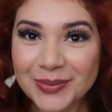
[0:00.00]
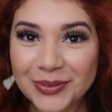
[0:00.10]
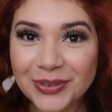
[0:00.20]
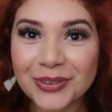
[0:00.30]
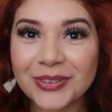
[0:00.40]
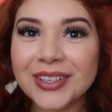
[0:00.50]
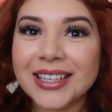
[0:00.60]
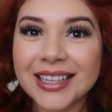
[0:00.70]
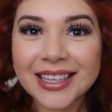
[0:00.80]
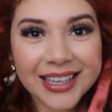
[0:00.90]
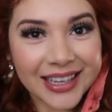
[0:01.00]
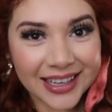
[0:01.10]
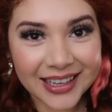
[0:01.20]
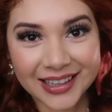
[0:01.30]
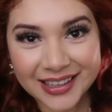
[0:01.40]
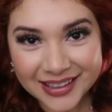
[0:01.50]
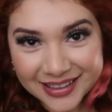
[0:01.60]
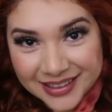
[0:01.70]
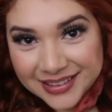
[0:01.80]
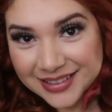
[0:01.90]
pretty.
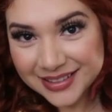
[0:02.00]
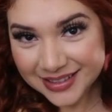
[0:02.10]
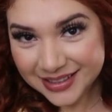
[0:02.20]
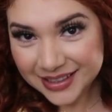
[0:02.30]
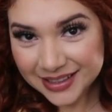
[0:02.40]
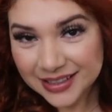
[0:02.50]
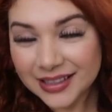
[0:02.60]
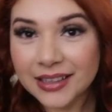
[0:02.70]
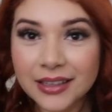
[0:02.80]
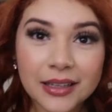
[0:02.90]
Let's see.